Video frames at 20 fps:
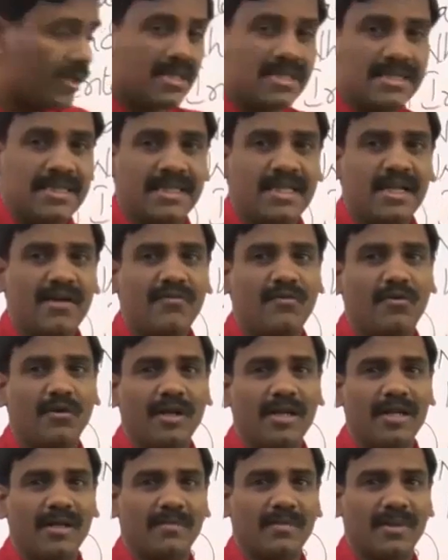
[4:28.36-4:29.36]
set of
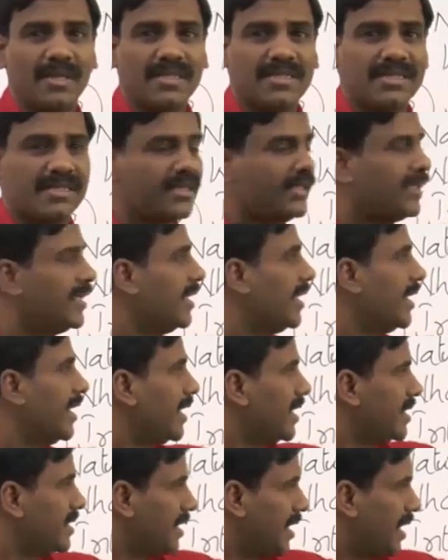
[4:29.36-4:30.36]
whole numbers
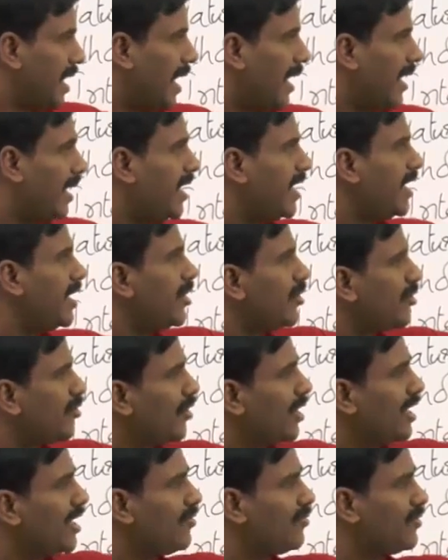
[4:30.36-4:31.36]
is already
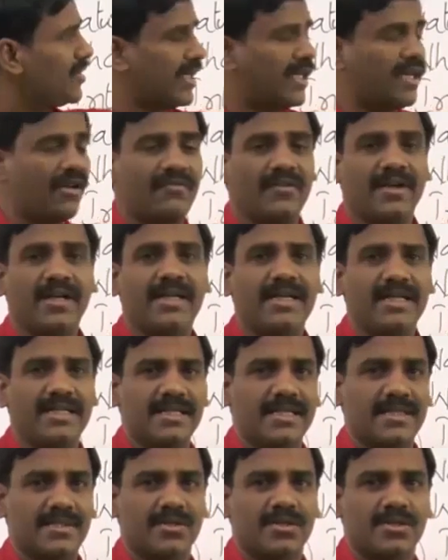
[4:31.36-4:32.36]
including set of
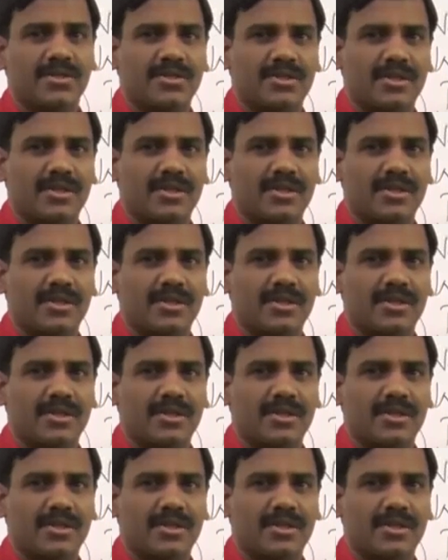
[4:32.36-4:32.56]
integers.